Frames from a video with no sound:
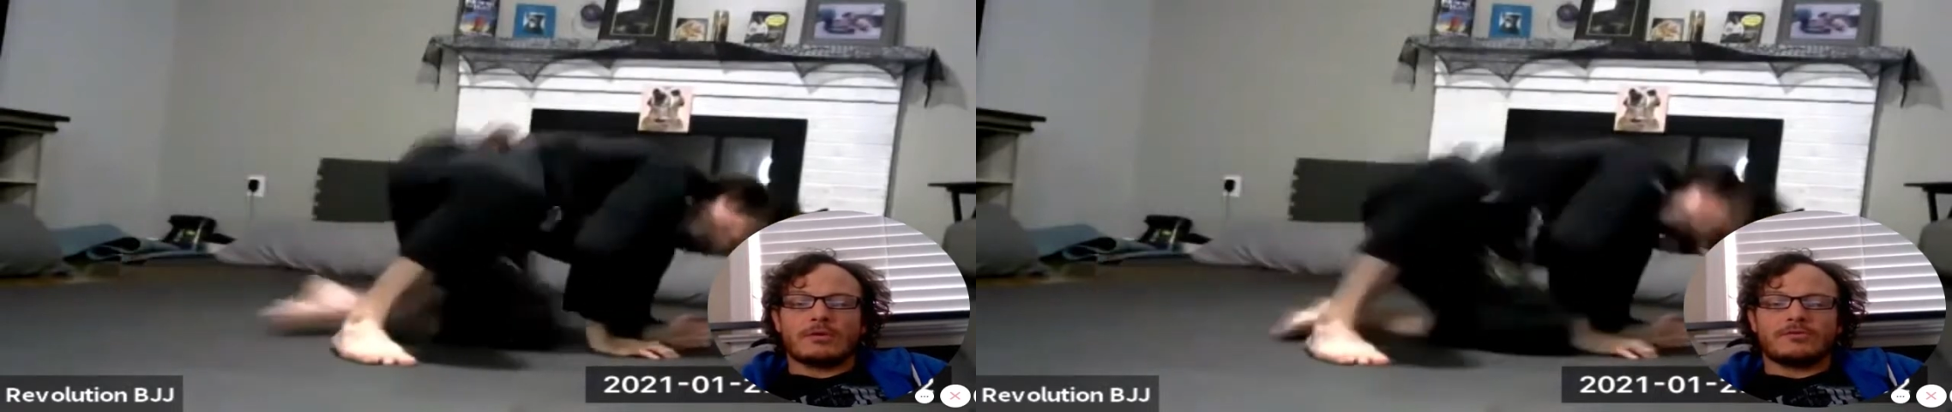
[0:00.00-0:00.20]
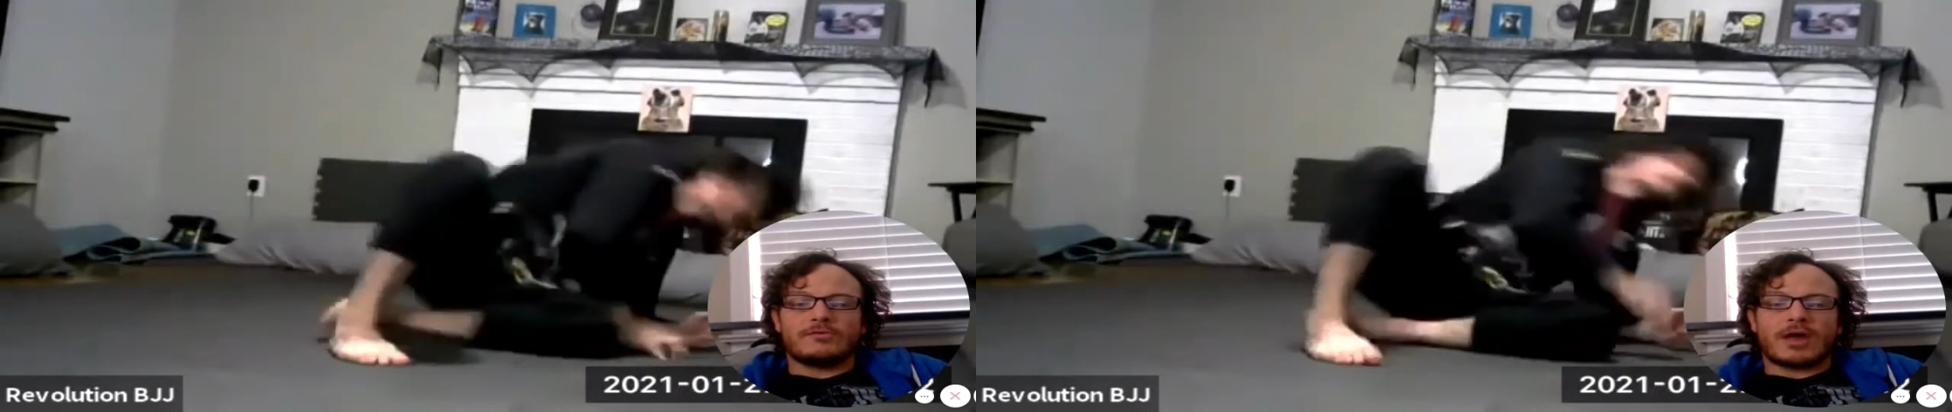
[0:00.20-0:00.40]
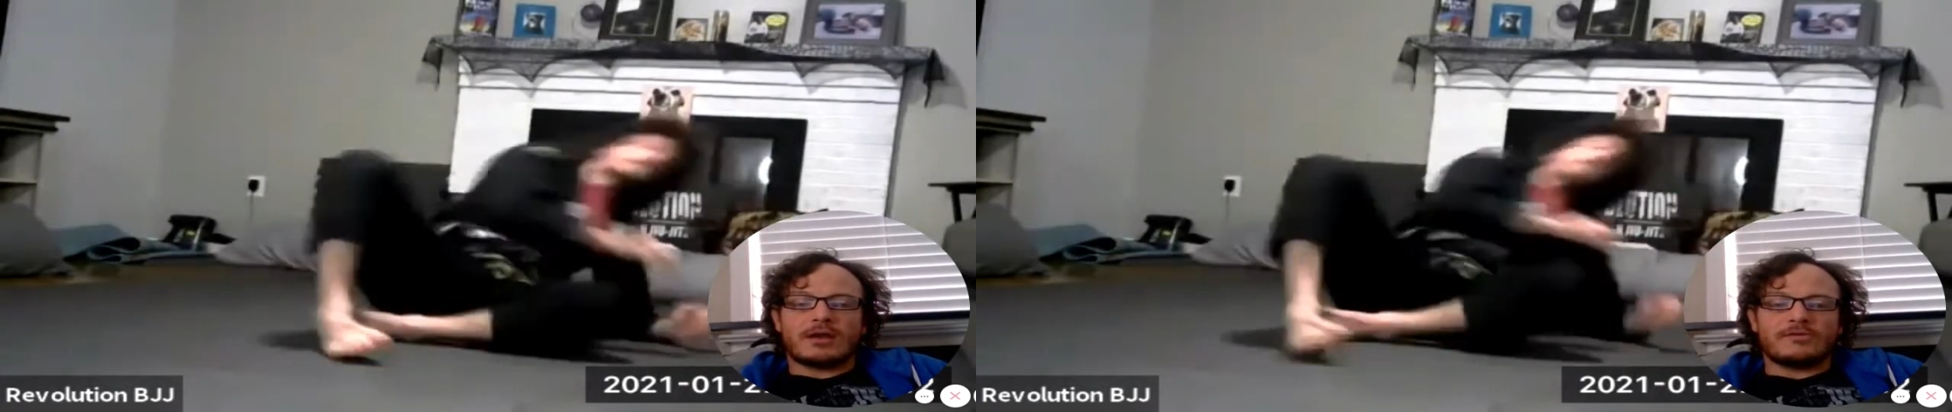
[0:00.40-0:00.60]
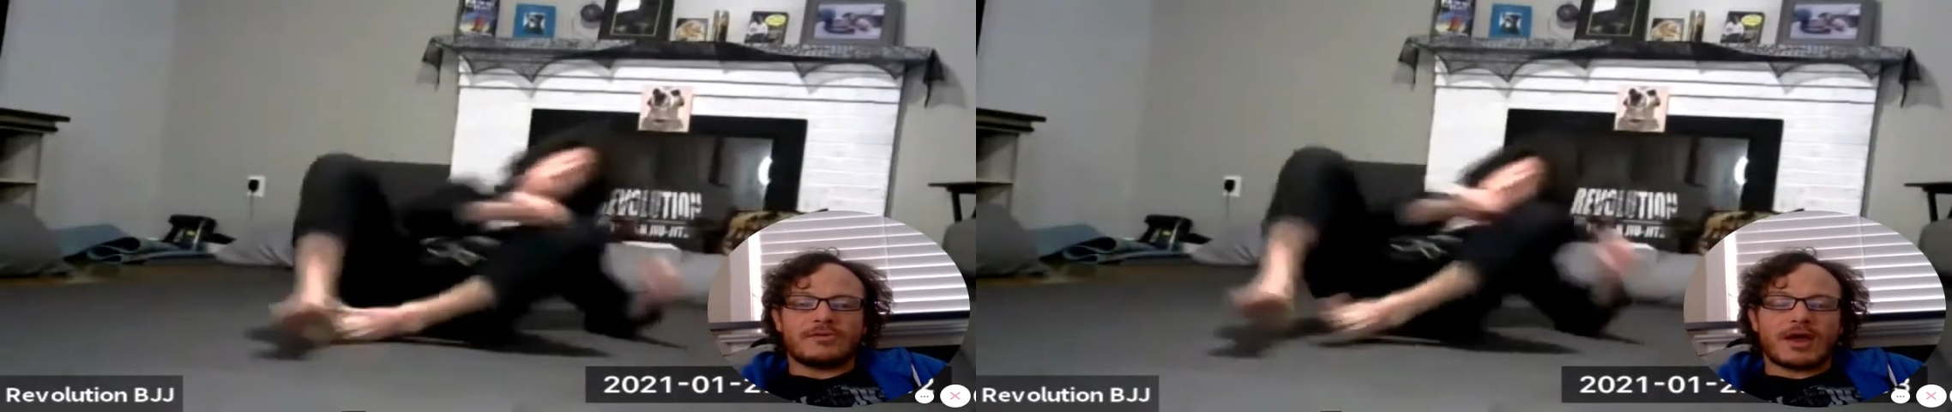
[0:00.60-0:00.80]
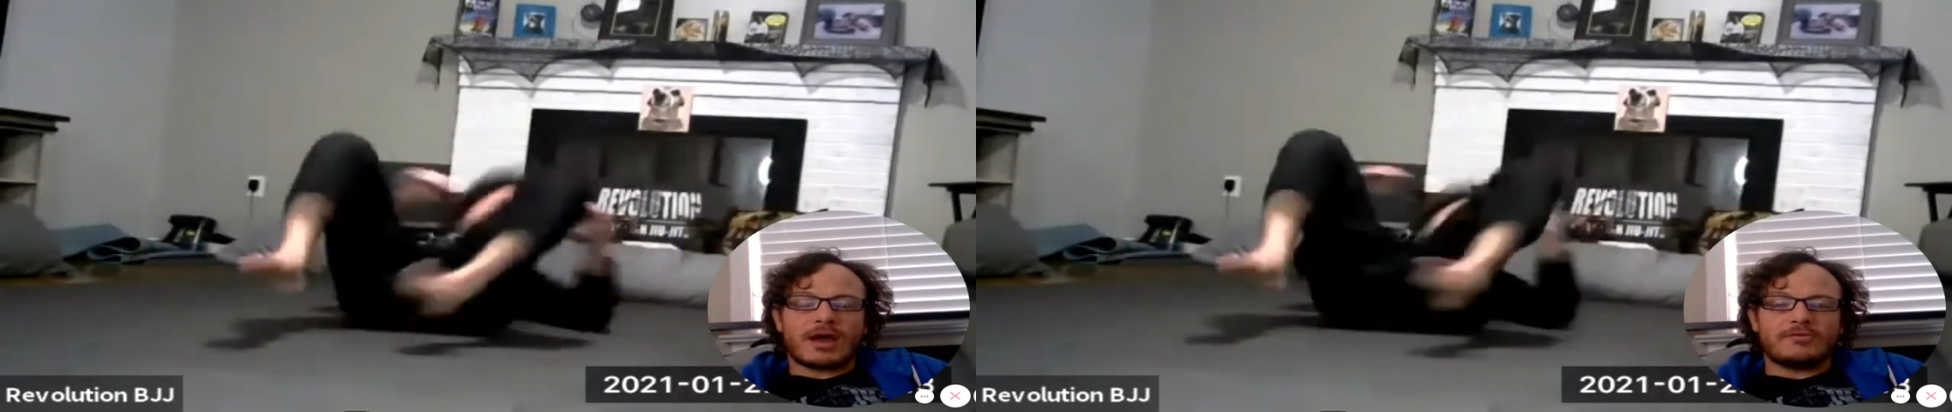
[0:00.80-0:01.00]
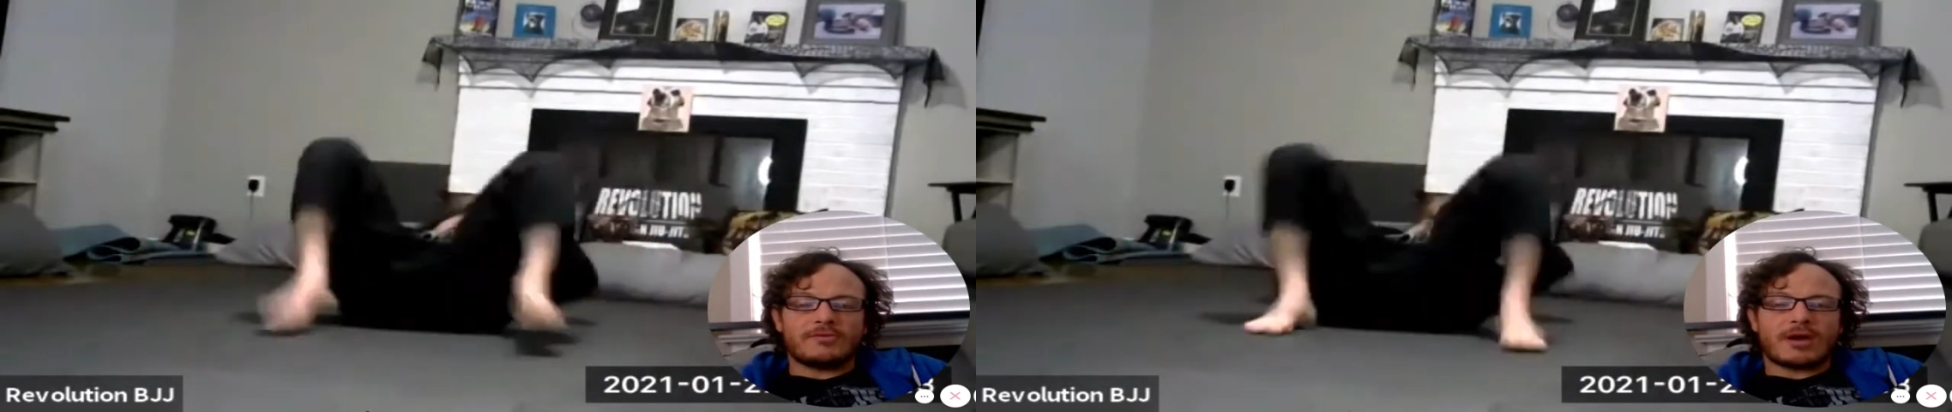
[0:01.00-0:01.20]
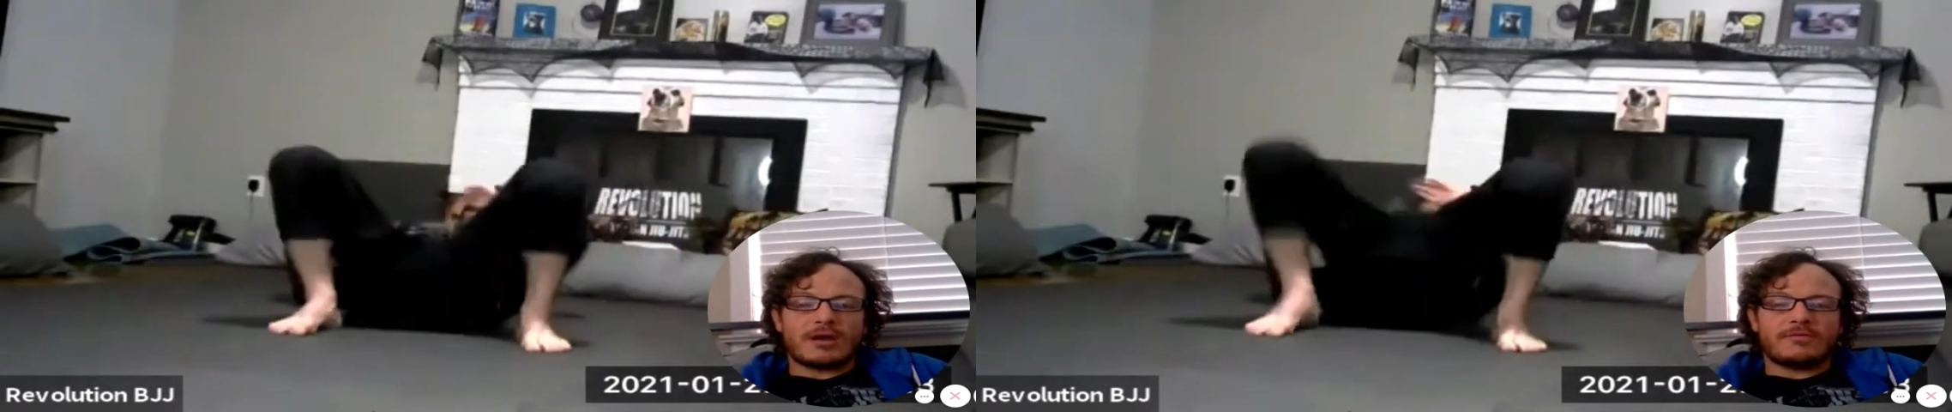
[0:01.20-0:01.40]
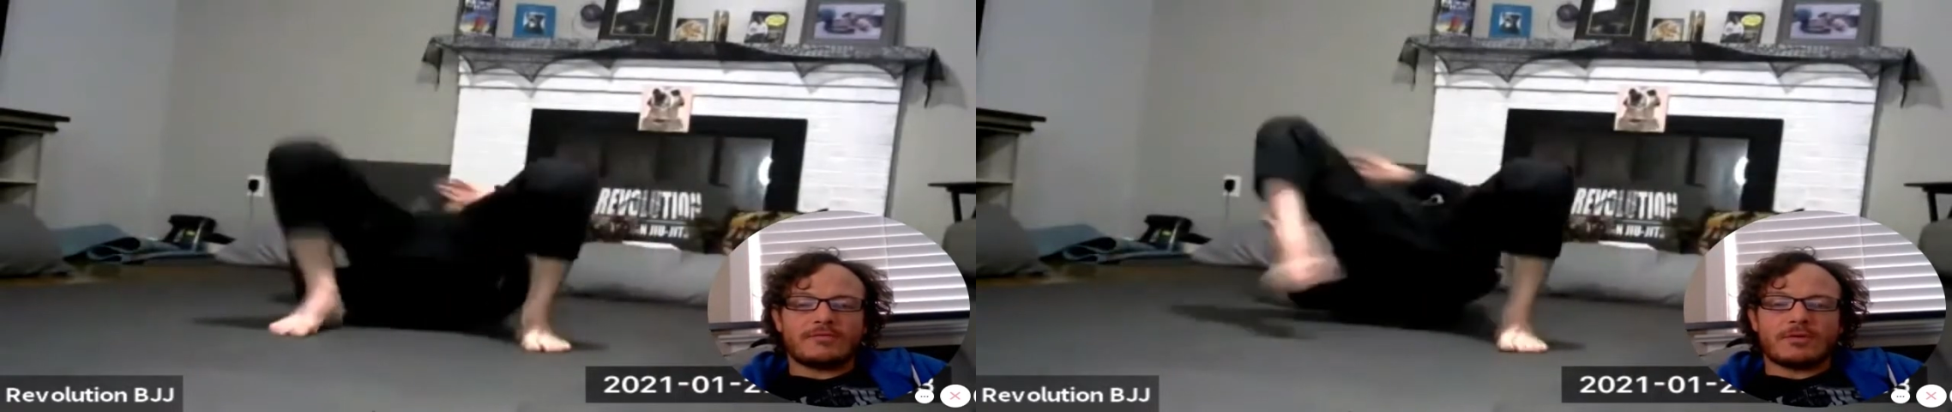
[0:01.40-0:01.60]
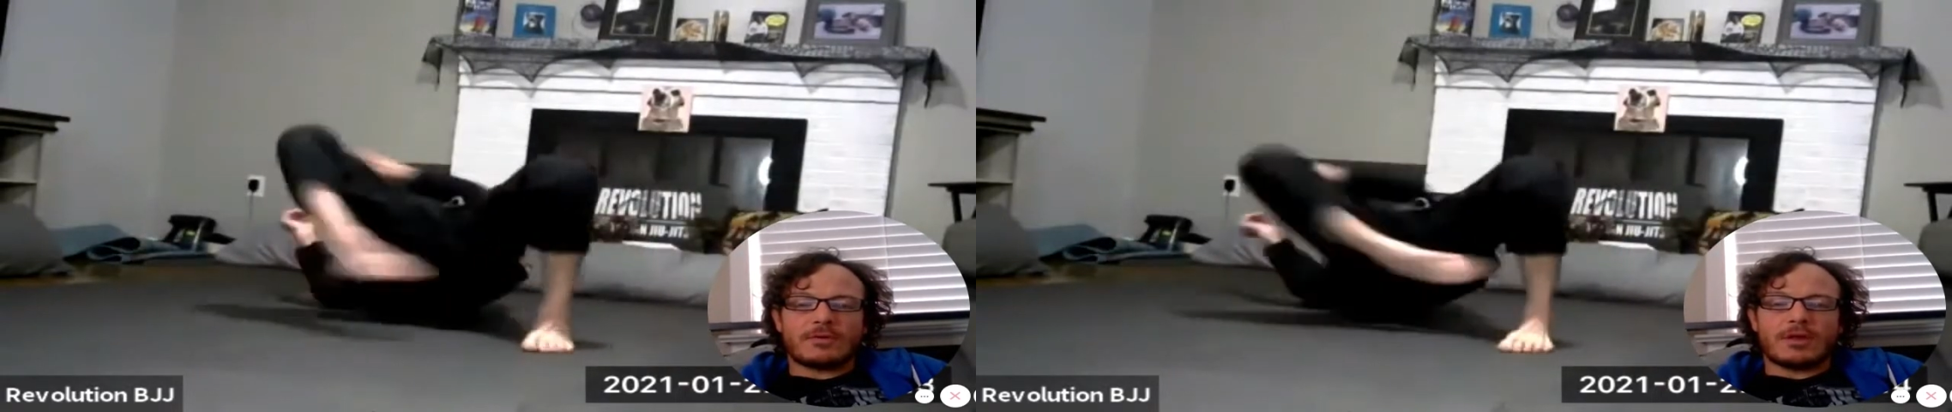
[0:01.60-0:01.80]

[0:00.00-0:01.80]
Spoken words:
side to side, just kind of